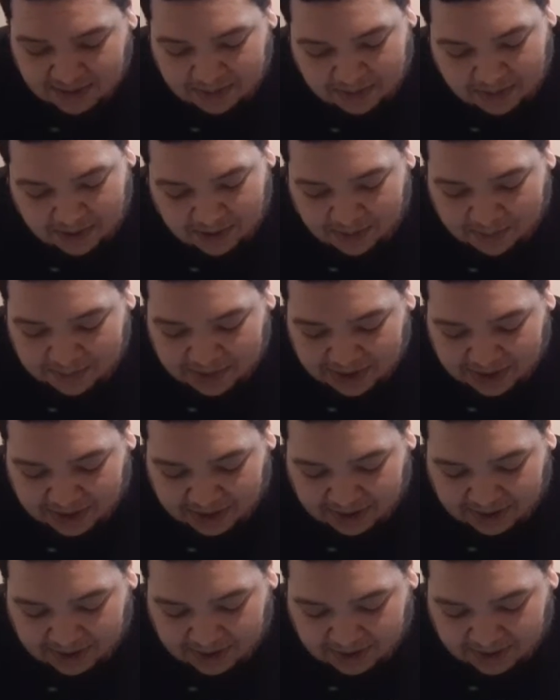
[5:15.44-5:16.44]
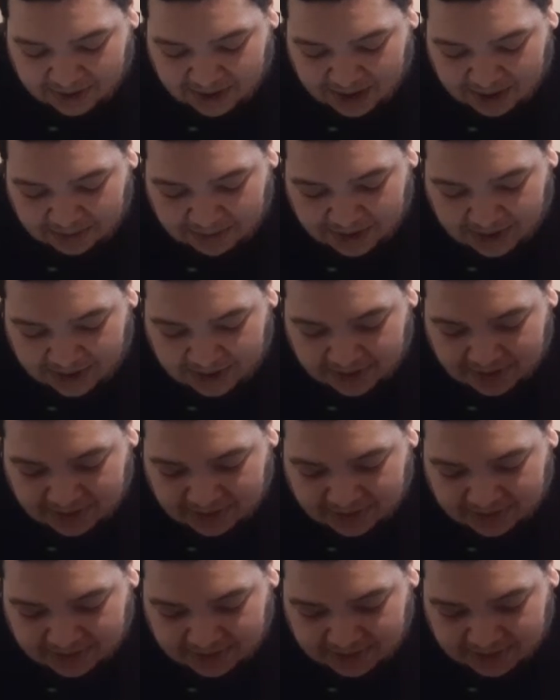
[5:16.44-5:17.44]
Oh man, I need to
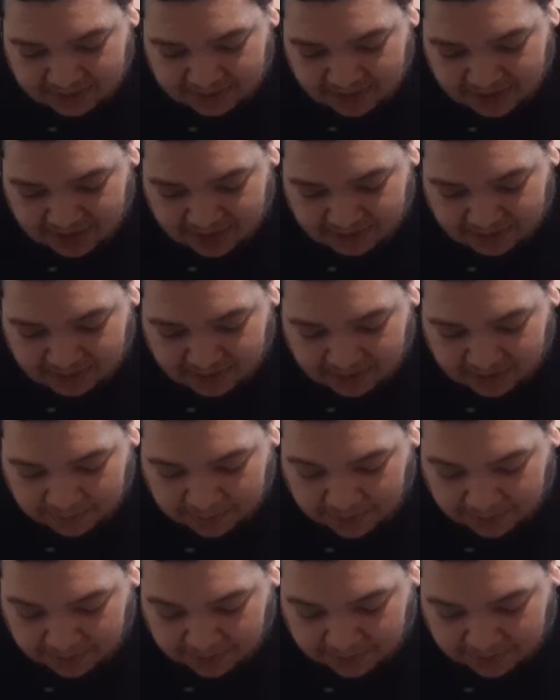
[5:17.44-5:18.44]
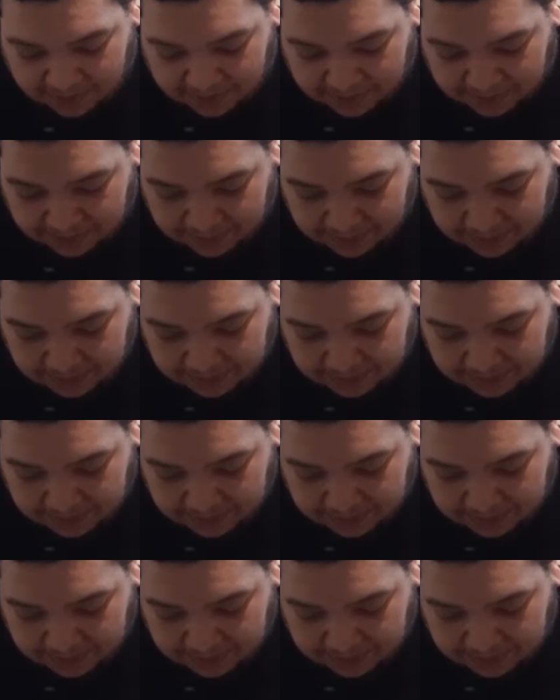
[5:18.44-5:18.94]
see this guy's name. Hold on.